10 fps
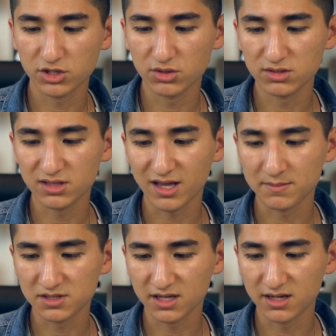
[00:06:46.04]
shoes,
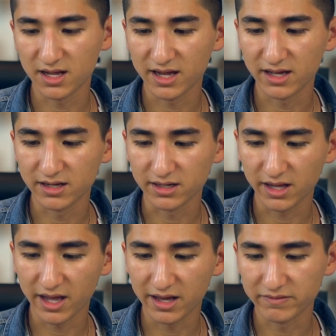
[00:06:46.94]
lambskin and
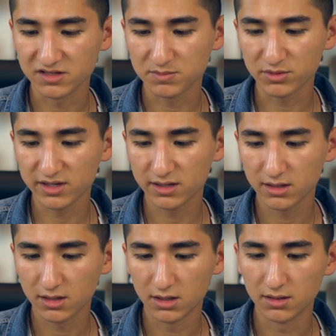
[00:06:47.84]
calf split,
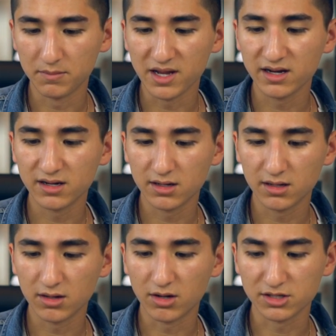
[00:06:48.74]
made in
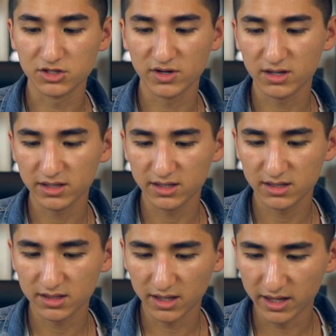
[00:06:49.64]

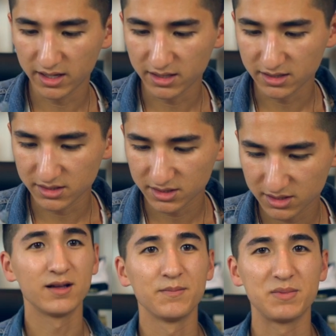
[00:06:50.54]
Australia. And
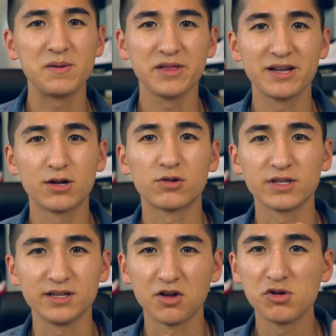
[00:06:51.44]
people that don't
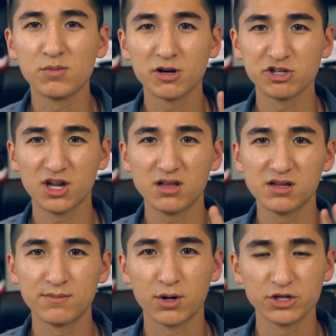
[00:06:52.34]
really know Margiela
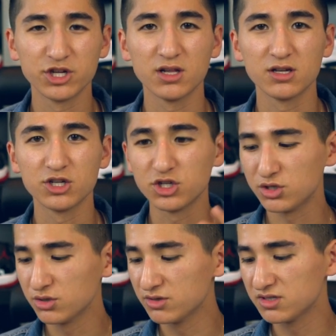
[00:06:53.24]
and Margiela
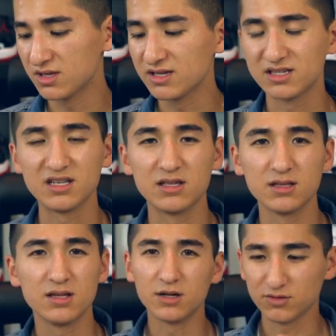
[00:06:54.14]
shoes, they see a
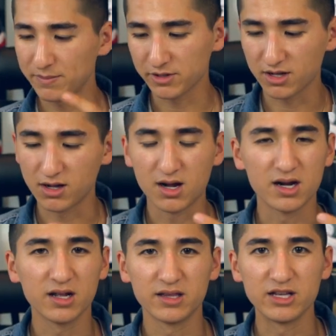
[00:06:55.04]
Replica on
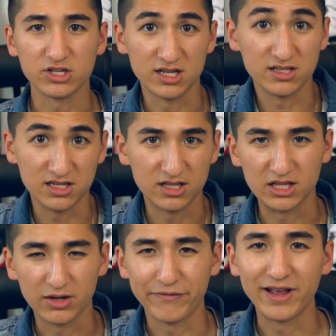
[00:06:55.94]
it and they just instantly
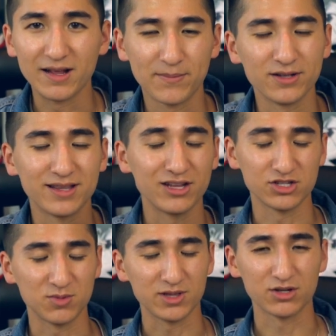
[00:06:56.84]
think they're fake, but that's
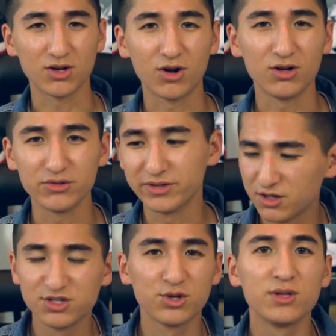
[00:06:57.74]
just what they're called.
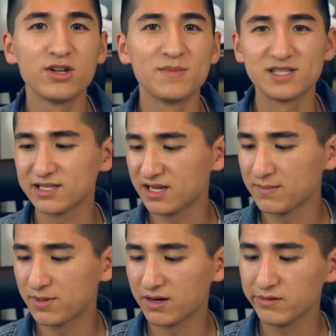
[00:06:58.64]
So a little
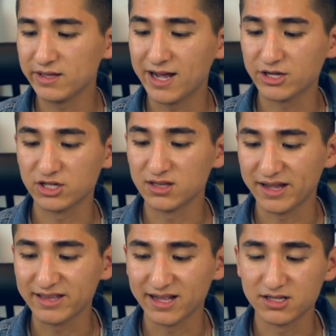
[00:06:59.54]
misleading, but I really actually
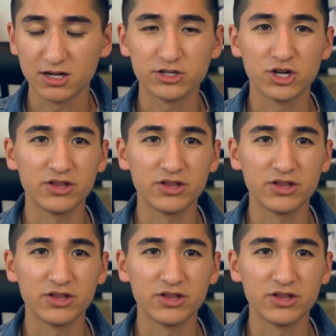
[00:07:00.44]
like that touch